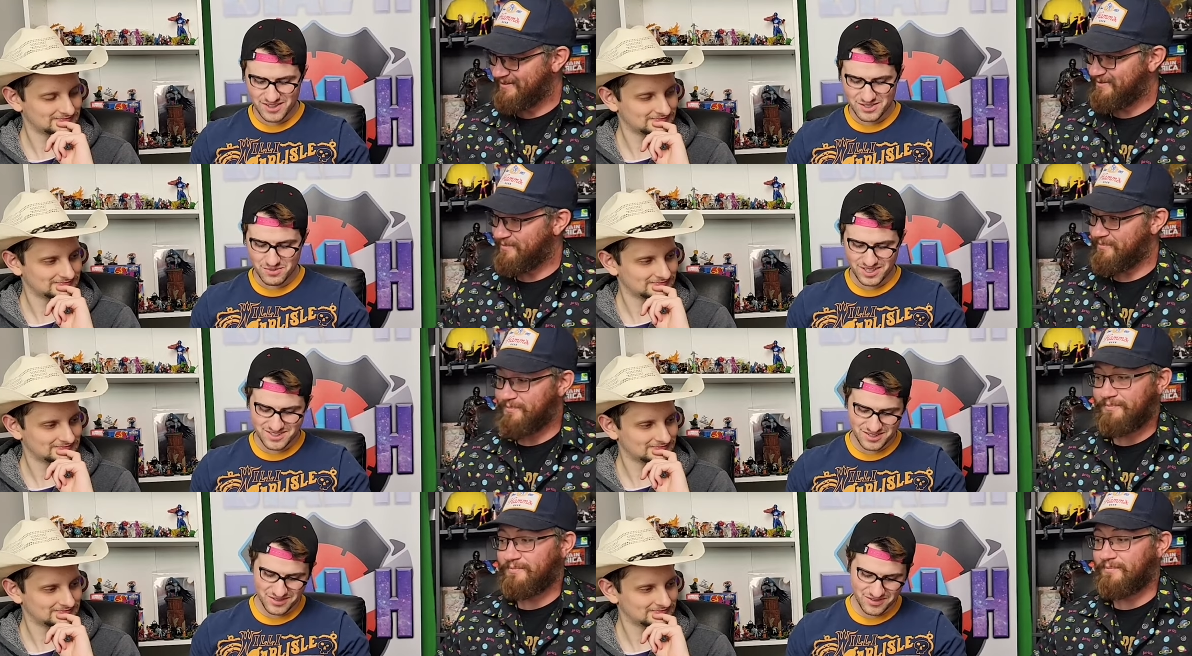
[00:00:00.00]
Speaker 1: Elsa
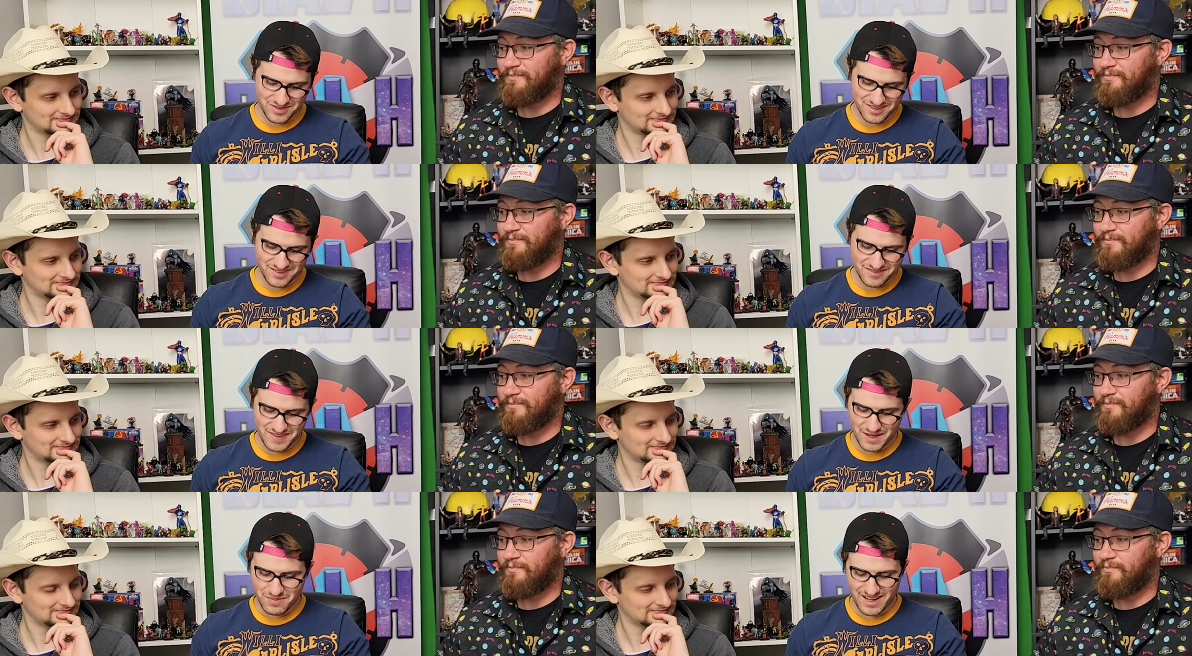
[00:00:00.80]
Bloodstone,
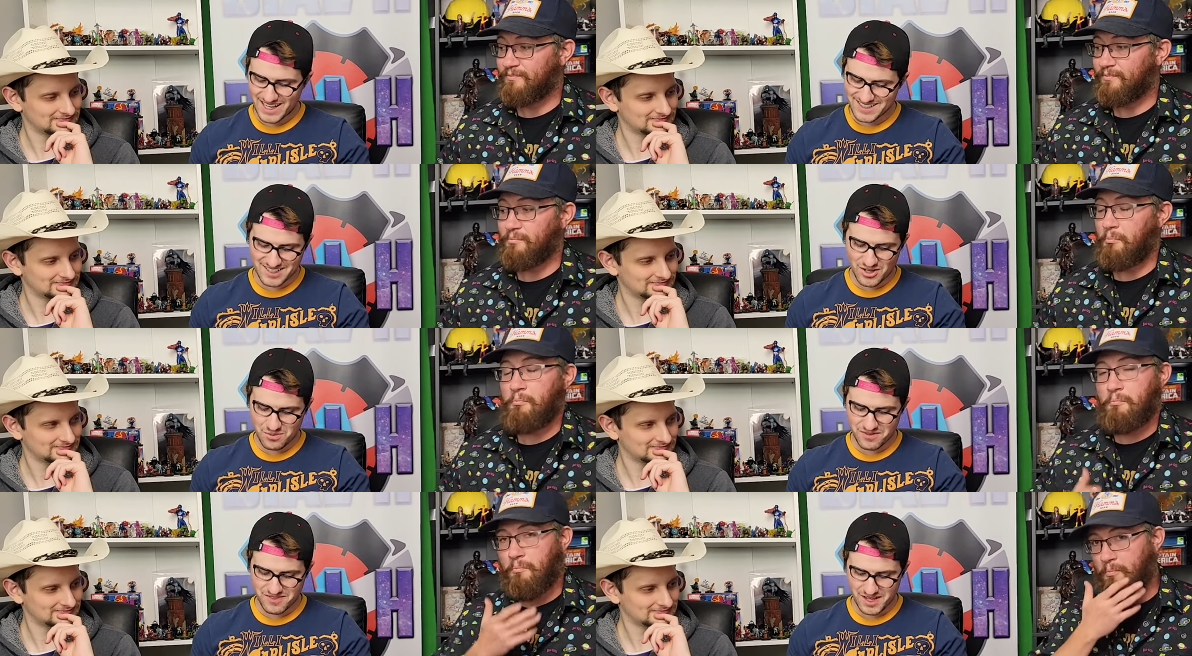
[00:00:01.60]
Vampire. I guess I
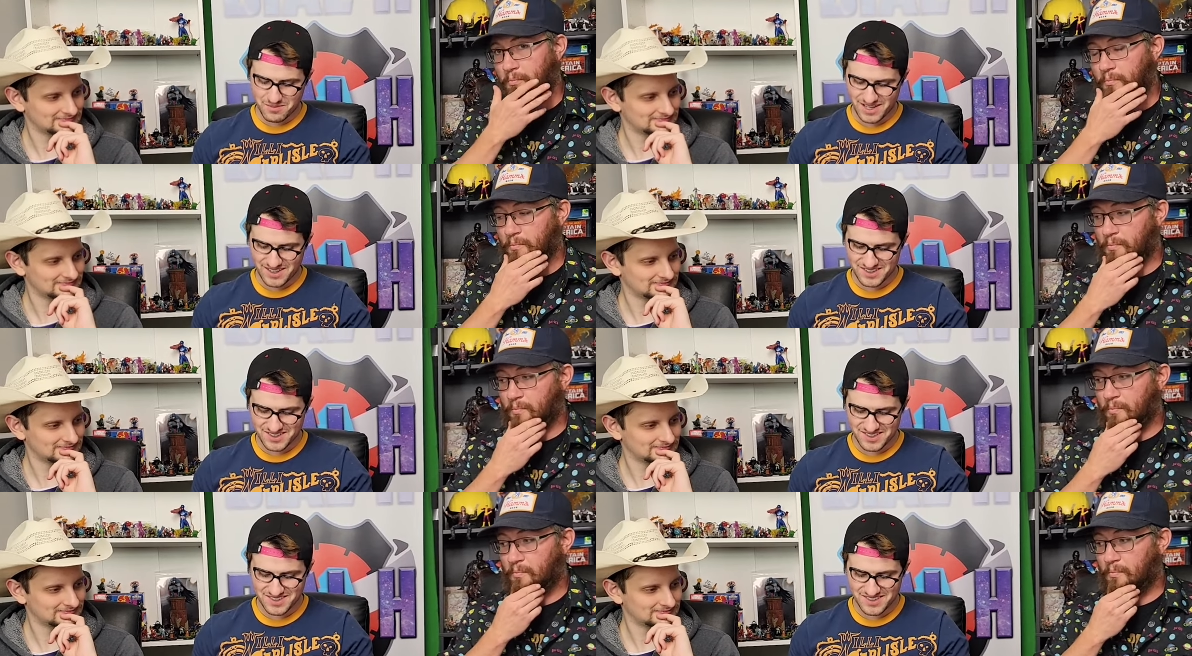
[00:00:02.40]
opened Vampires at
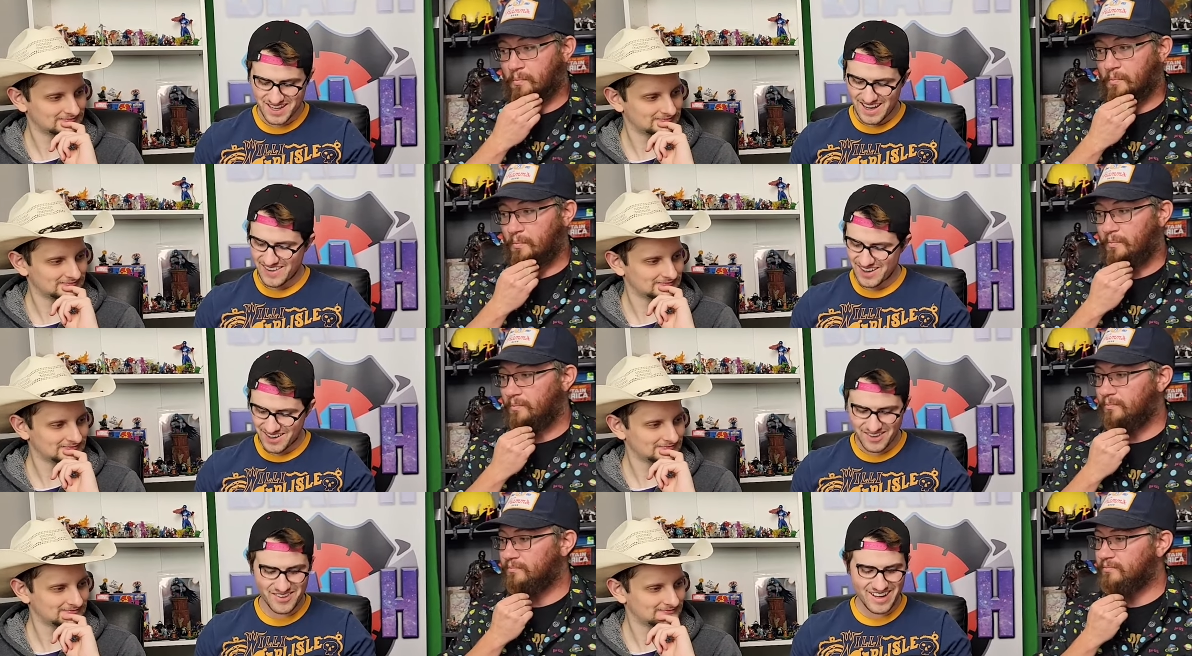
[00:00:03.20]
least. And then another